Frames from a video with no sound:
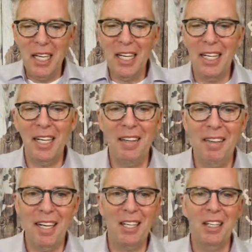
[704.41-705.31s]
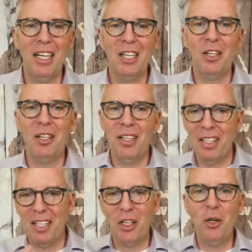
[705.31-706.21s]
that
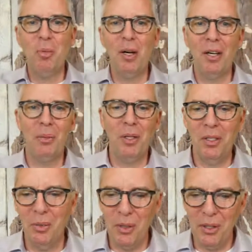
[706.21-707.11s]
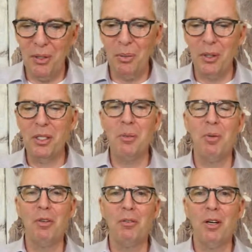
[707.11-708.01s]
coupon will
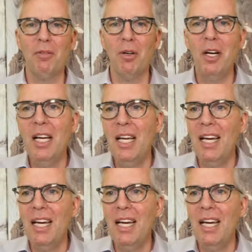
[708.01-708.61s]
disappear forever.